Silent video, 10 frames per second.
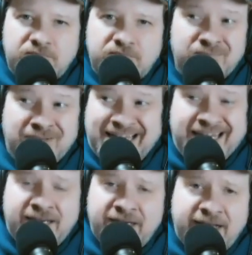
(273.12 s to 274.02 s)
by
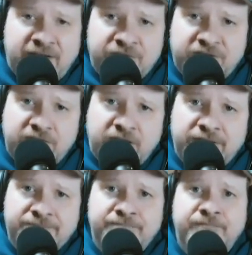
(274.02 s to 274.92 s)
hanging it out in the
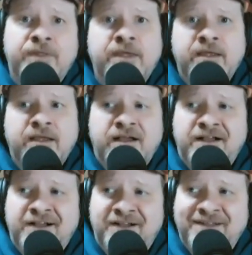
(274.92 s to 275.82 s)
sun.
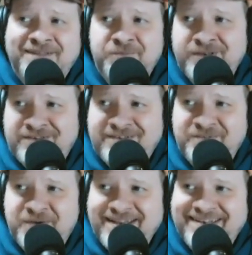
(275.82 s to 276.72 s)
We
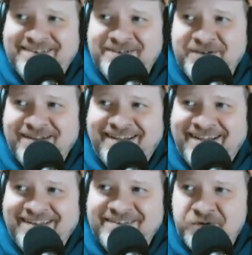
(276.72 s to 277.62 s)

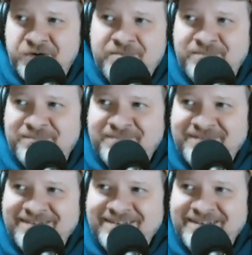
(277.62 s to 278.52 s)
scrape
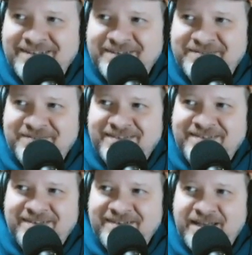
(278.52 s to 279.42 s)
the
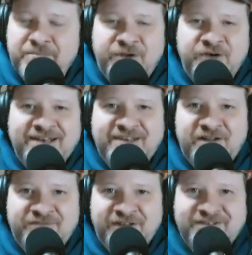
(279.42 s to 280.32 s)
impurities
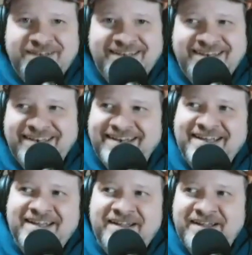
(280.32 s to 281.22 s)
off of it, and
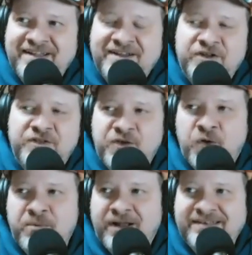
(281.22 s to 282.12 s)
there's a
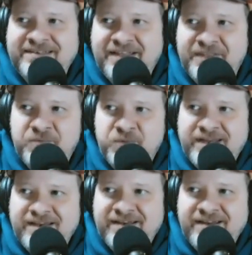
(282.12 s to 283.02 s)
whole process. And then
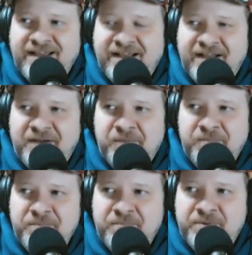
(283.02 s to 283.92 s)
we
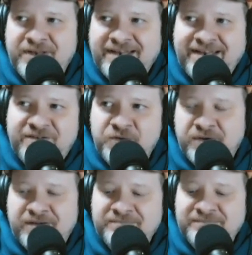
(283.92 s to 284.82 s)
put it
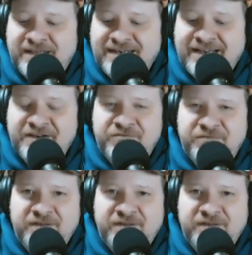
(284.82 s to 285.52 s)
into a kind of